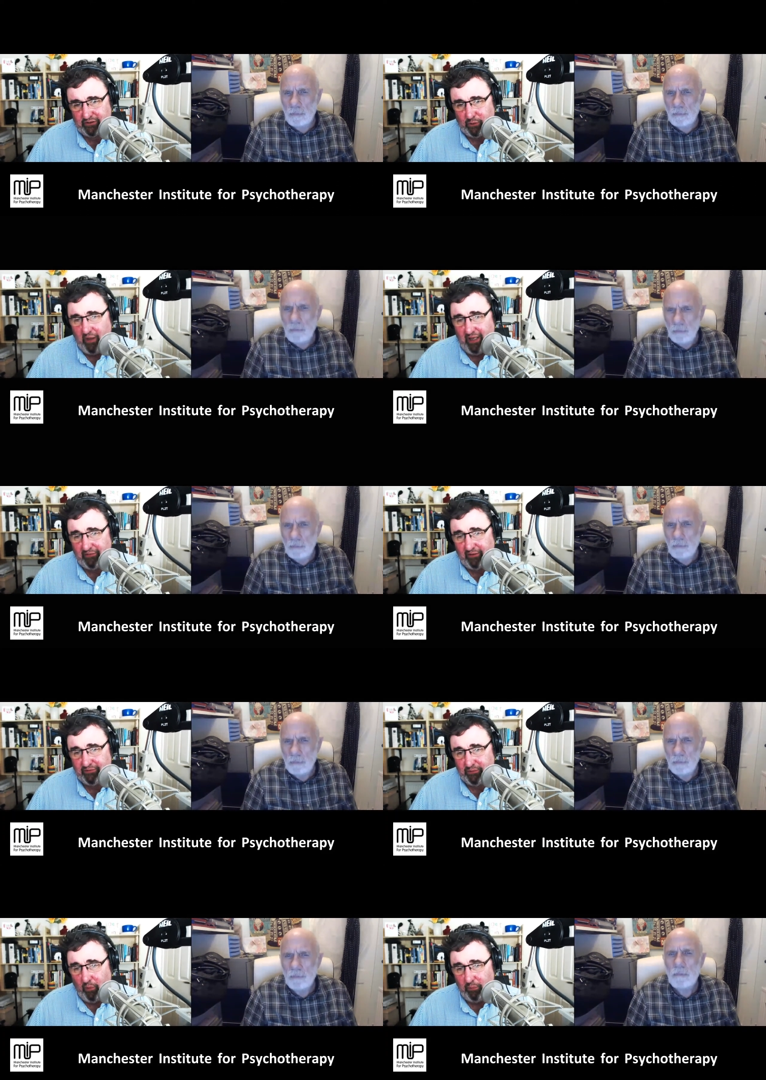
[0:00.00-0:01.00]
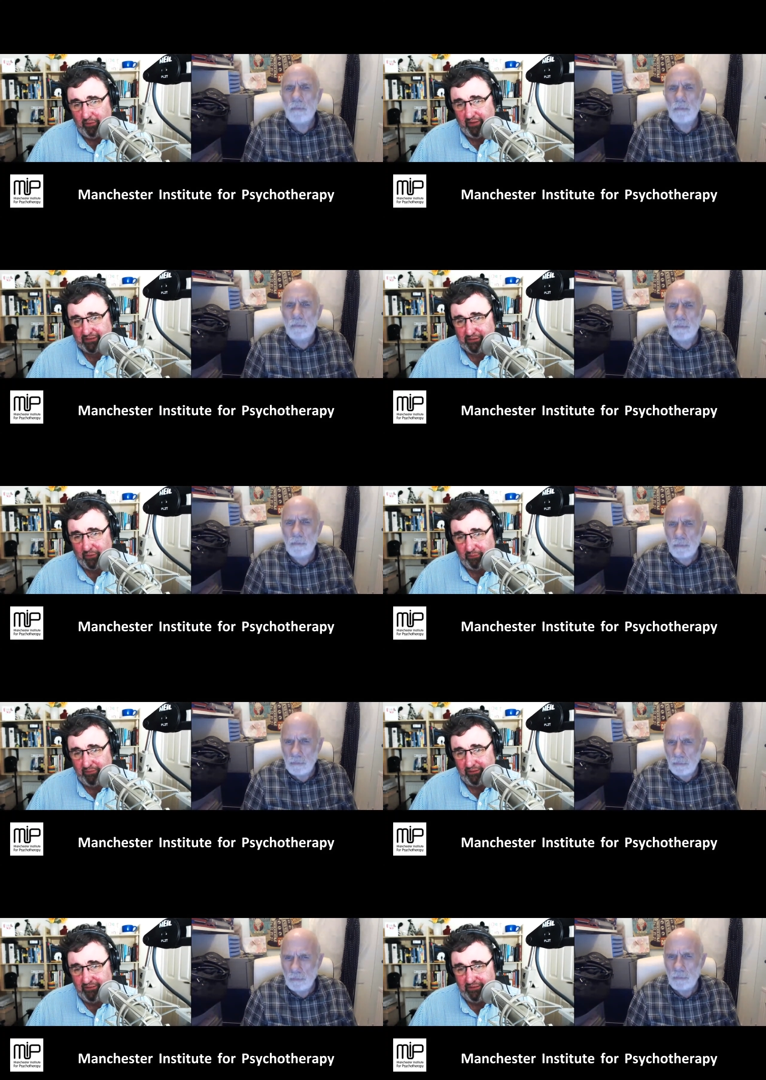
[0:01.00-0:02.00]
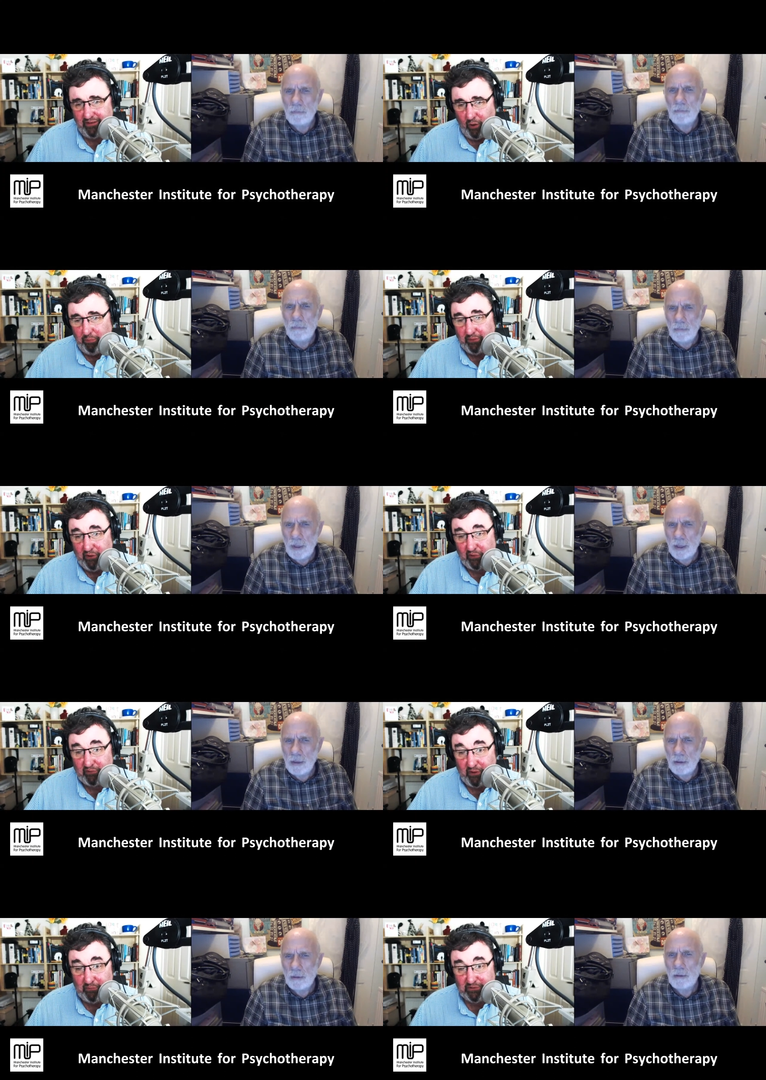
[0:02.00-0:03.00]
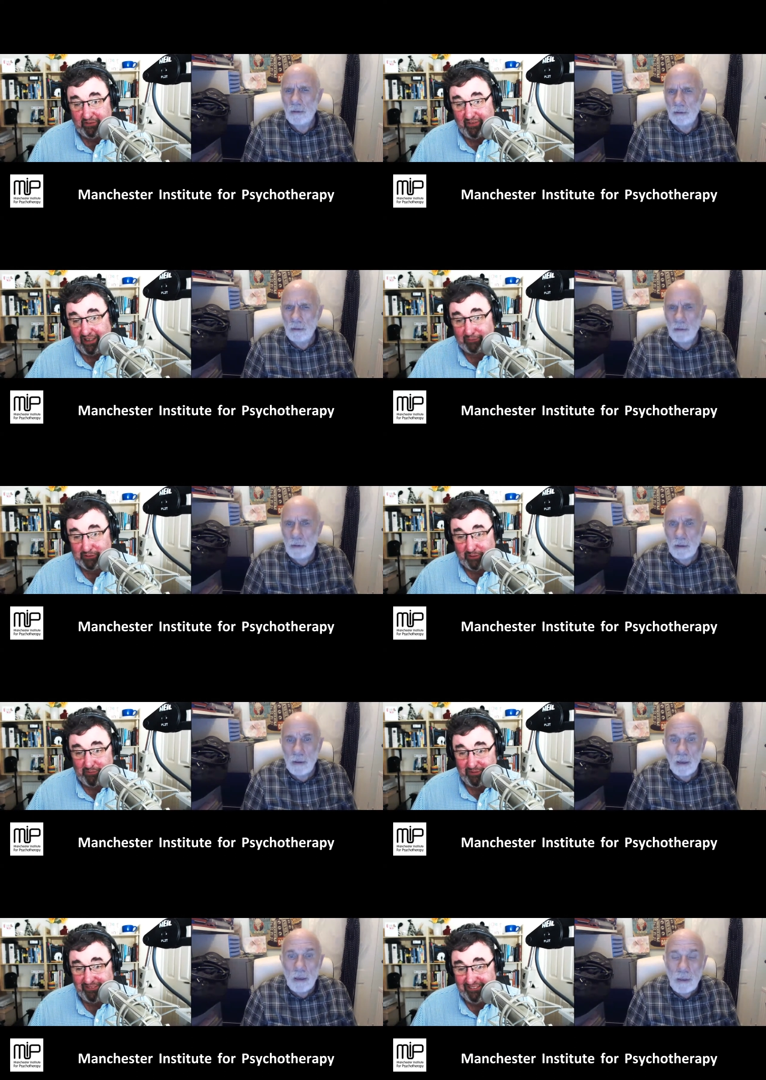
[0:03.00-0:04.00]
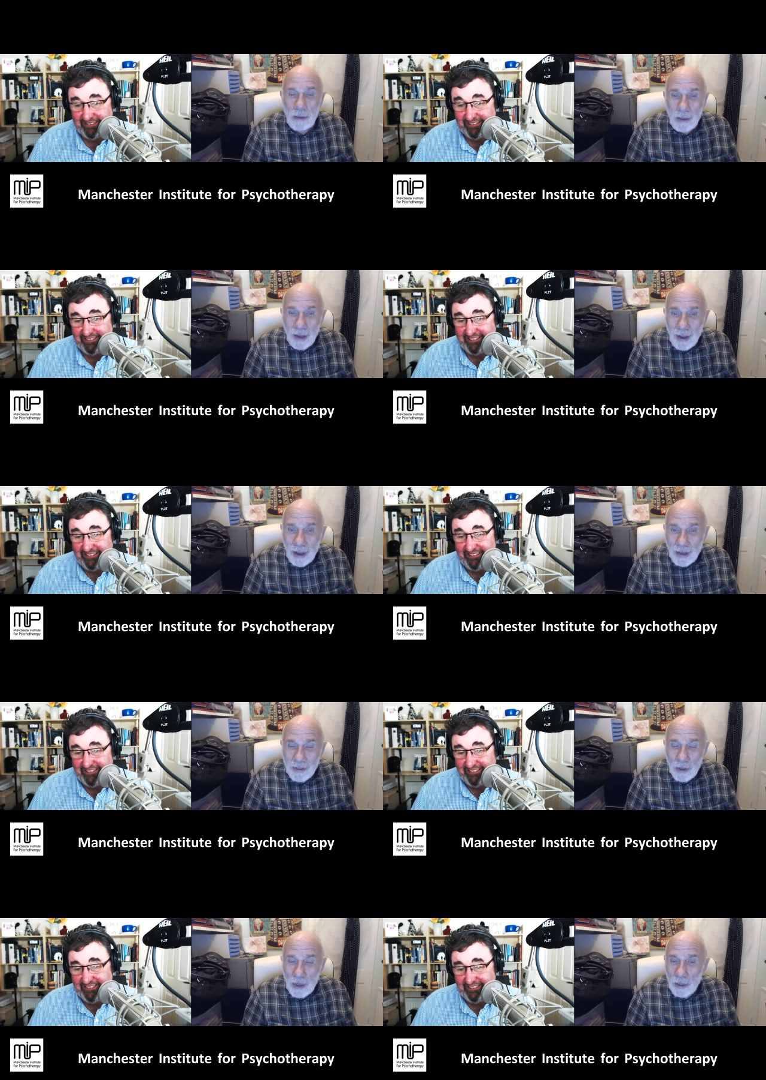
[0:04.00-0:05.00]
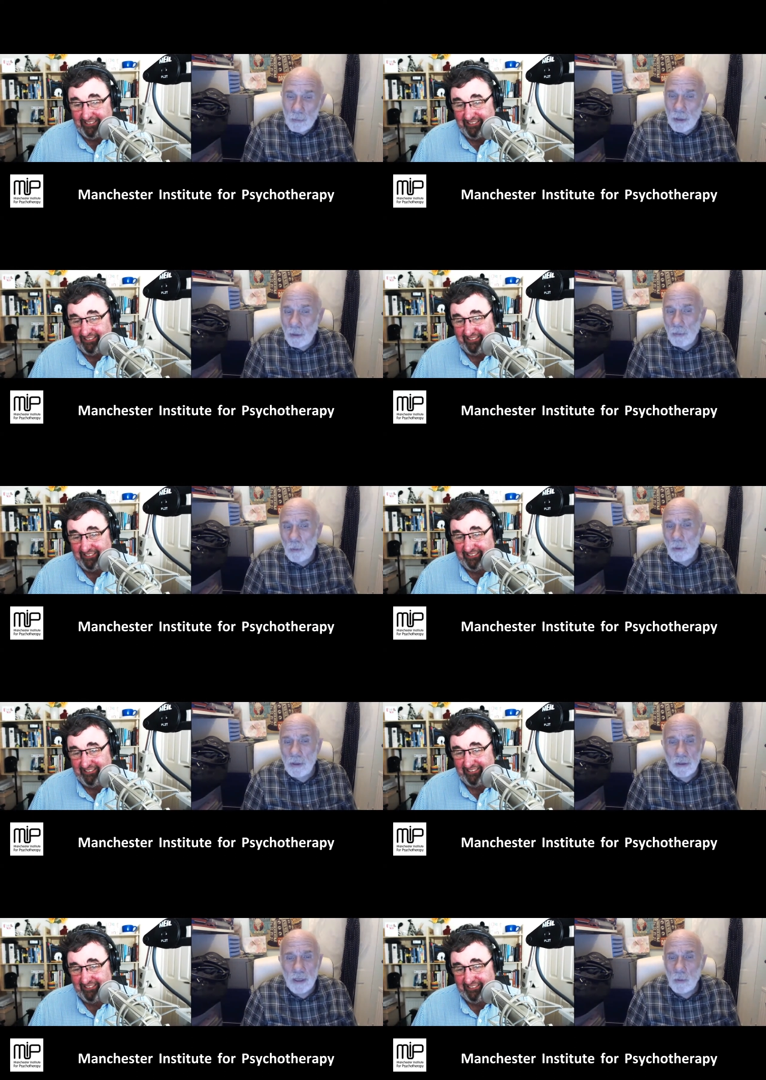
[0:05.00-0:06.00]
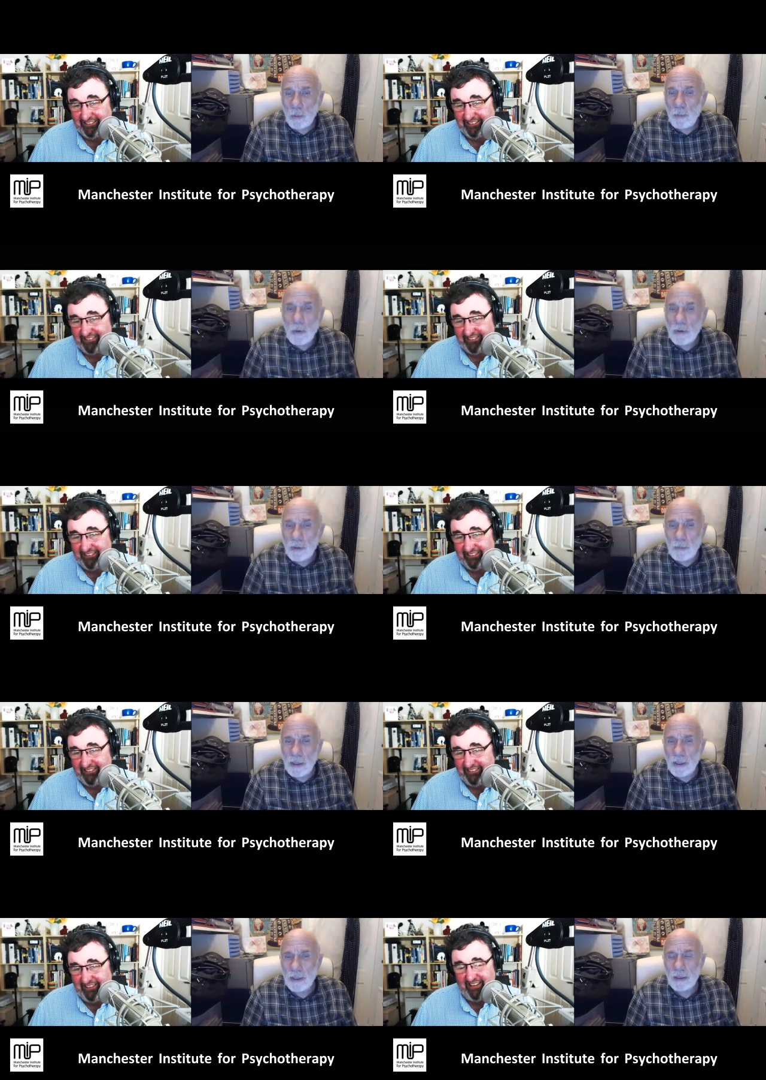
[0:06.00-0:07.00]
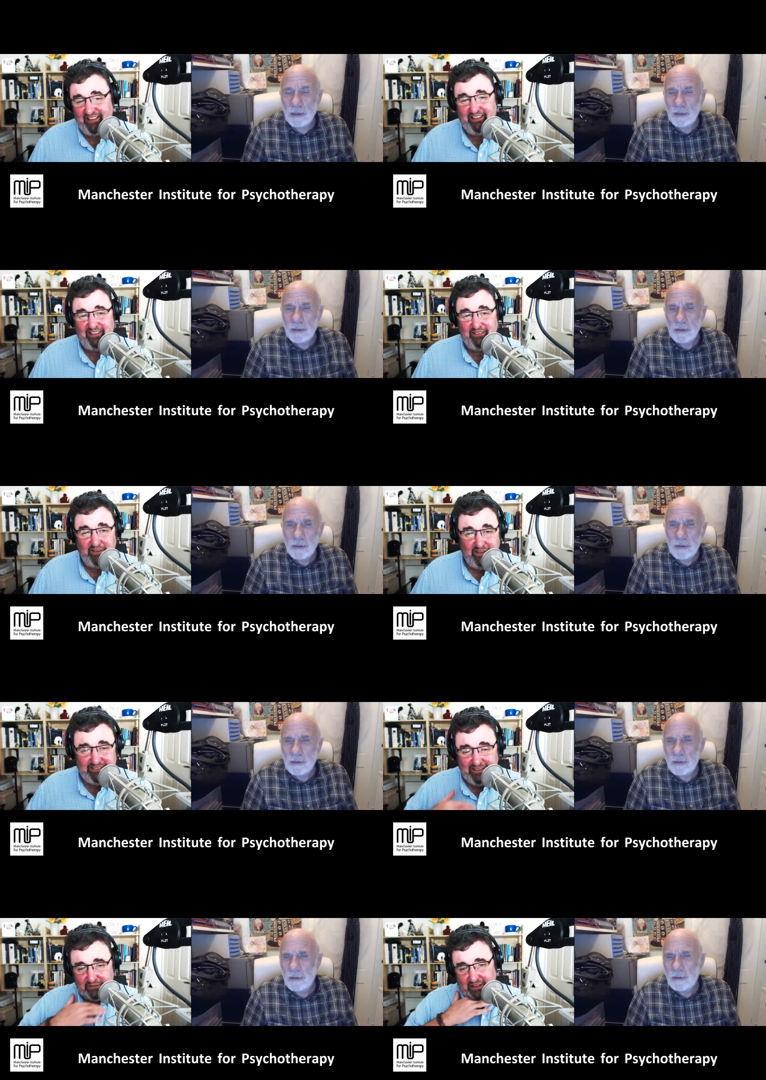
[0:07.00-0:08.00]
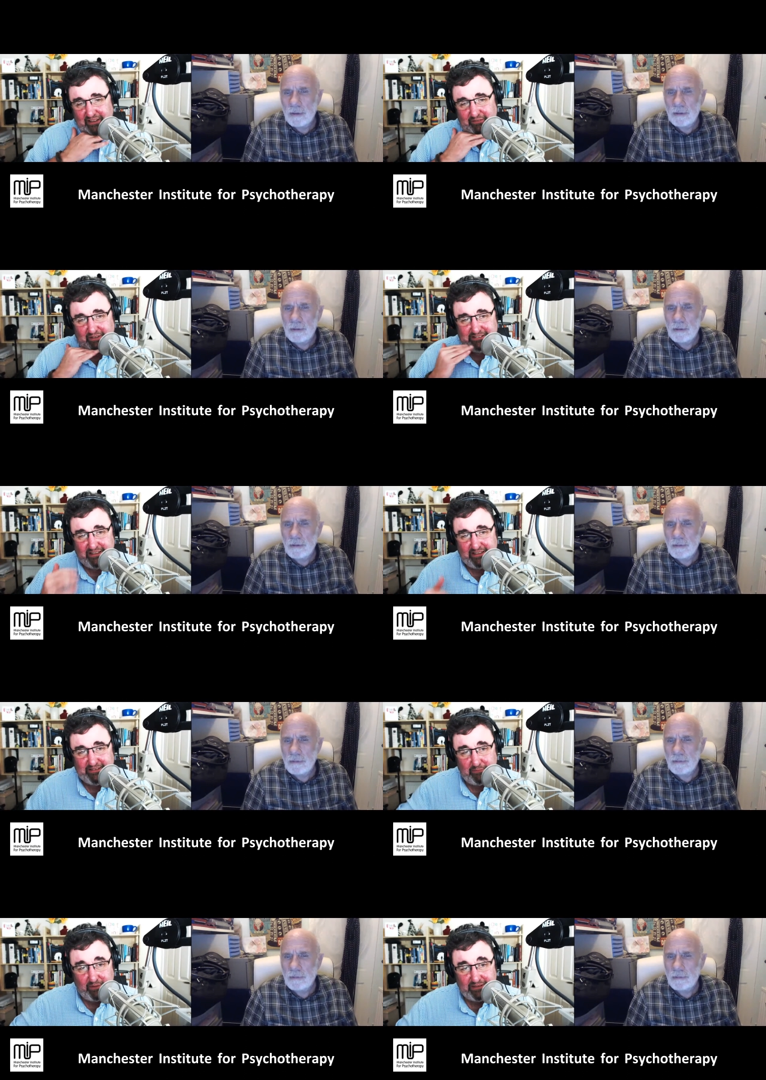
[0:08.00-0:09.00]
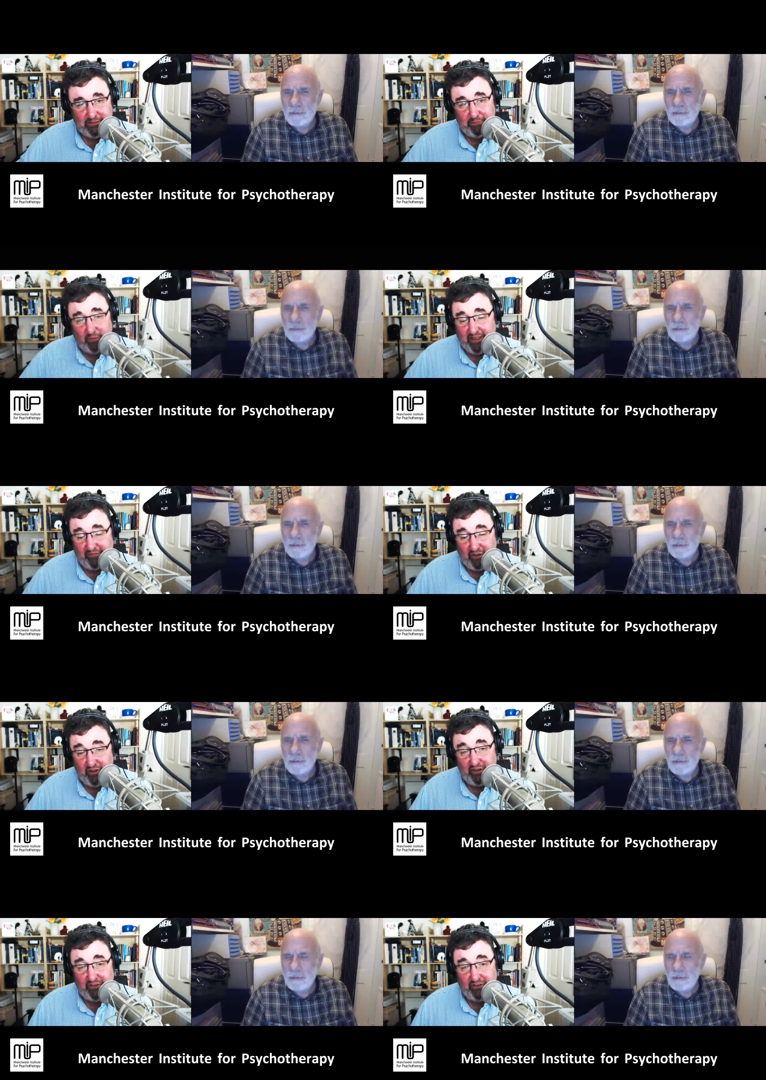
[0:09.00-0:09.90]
Speaker 1: aware of to open that up, open yeah. the other rooms of the house up.
Speaker 2: Yeah, so they can become the winners they were born to be.
Speaker 1: Yeah, yeah. It sounds like a fascinating book. It's a book I've heard